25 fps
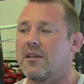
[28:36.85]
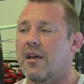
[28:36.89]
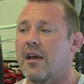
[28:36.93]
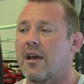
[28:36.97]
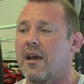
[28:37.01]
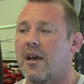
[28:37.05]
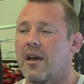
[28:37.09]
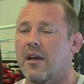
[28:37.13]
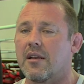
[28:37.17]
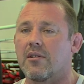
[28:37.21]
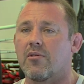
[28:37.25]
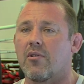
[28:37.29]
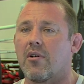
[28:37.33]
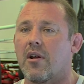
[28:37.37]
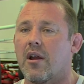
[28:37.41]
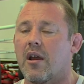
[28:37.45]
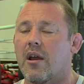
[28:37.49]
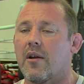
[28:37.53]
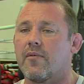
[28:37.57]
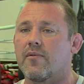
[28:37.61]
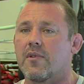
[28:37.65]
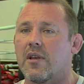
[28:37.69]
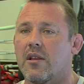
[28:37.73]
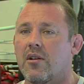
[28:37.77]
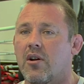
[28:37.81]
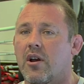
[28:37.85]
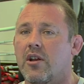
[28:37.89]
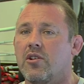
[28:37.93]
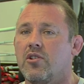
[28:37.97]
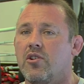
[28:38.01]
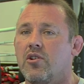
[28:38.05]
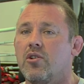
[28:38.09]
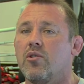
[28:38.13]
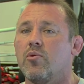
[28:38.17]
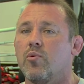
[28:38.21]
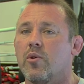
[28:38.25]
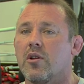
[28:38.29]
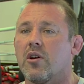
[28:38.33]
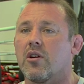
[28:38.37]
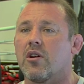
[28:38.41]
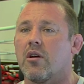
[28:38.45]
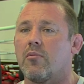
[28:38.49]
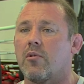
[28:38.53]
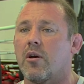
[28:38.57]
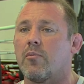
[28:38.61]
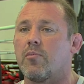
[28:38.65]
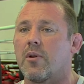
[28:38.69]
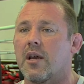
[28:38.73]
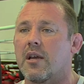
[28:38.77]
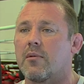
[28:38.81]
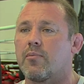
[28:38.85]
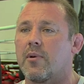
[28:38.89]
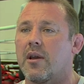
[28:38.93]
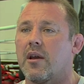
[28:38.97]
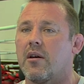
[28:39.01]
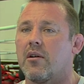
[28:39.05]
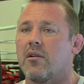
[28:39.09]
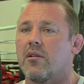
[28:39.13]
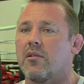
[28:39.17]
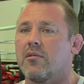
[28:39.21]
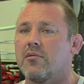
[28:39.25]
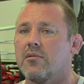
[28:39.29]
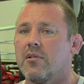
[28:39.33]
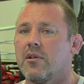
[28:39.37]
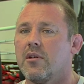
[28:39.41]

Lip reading: of hard graft, and I knew when I got my black belt,